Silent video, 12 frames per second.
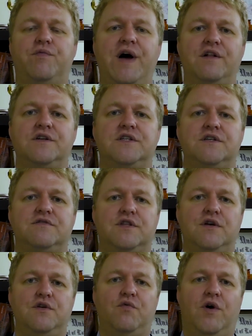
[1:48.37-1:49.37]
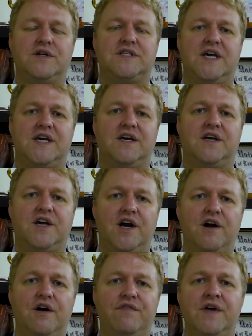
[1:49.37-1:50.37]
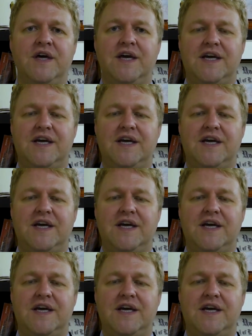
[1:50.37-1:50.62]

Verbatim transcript: relatives that you want taken care of,